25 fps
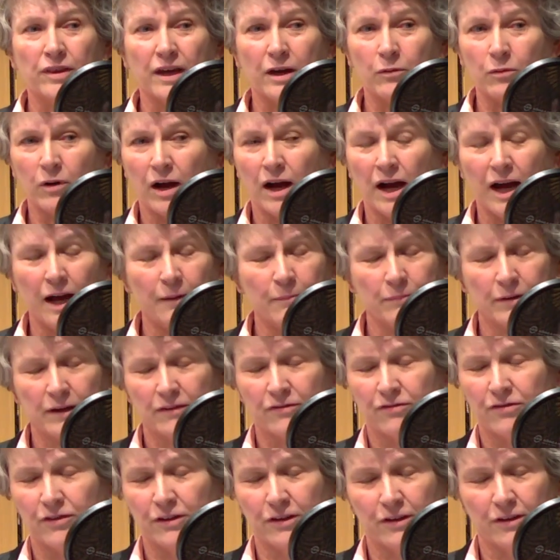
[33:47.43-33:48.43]
they were
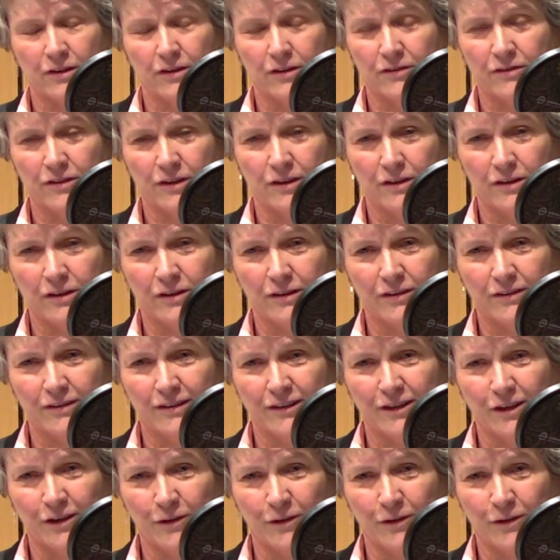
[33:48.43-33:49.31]
happy for the